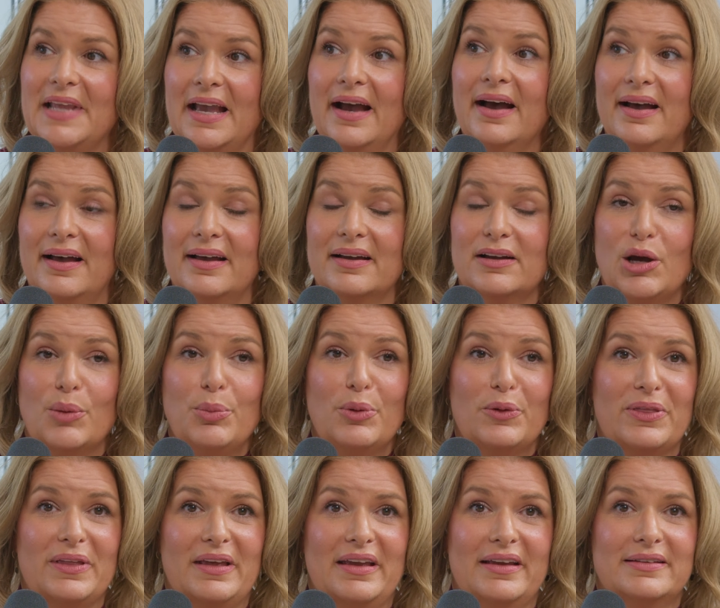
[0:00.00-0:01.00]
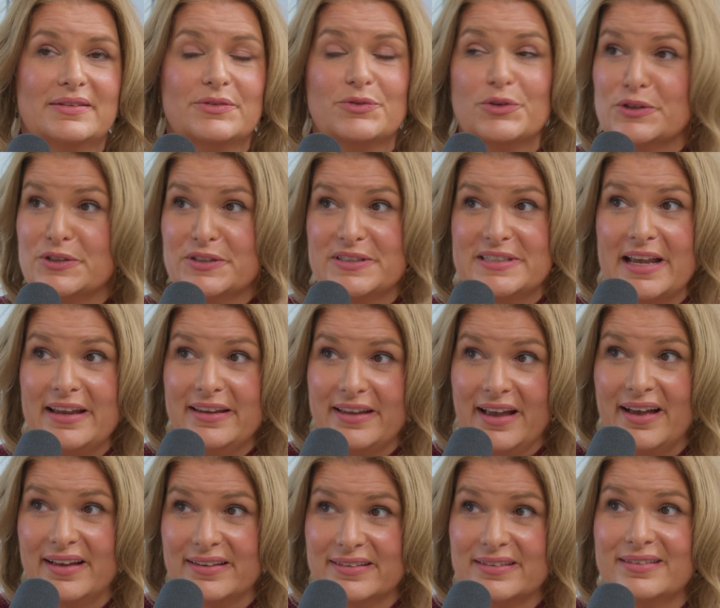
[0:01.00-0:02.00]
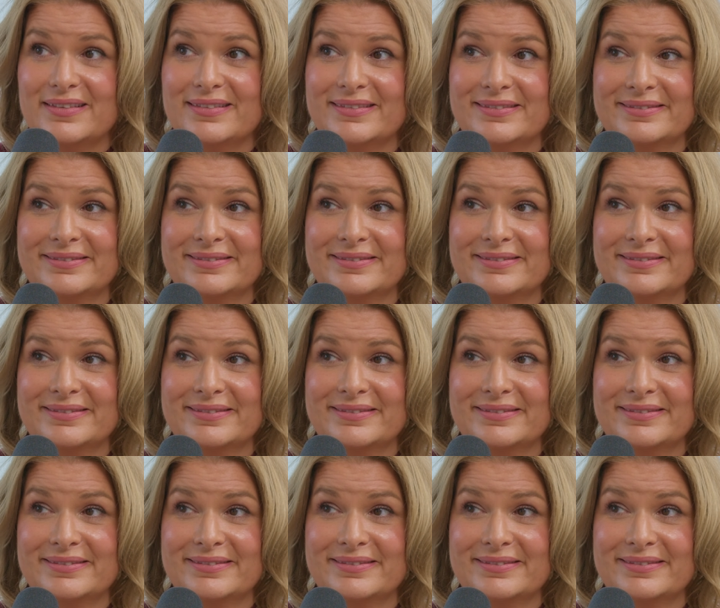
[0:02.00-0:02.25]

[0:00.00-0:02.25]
Yeah, a couple things. First, say yes.